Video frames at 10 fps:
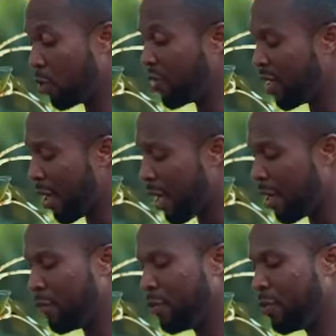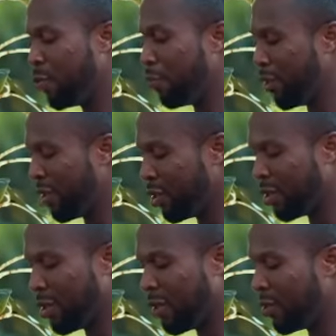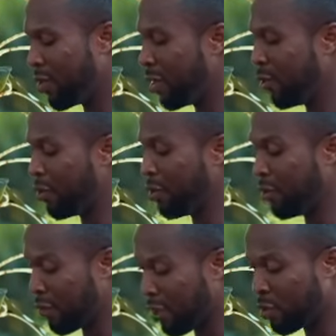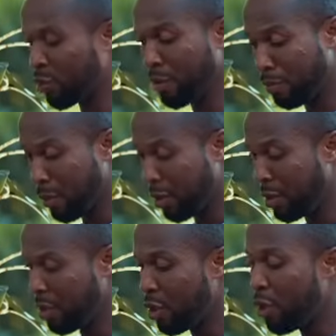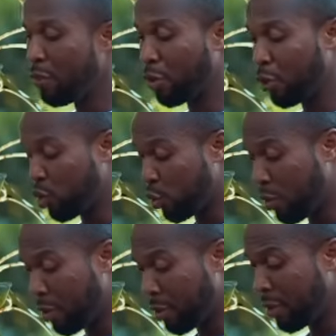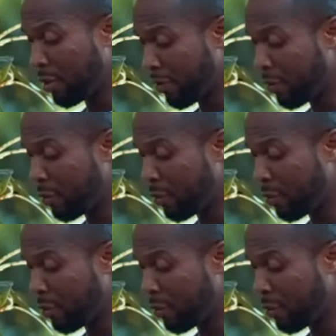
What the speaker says: your time, your patience, and your endurance with me. But not to worry,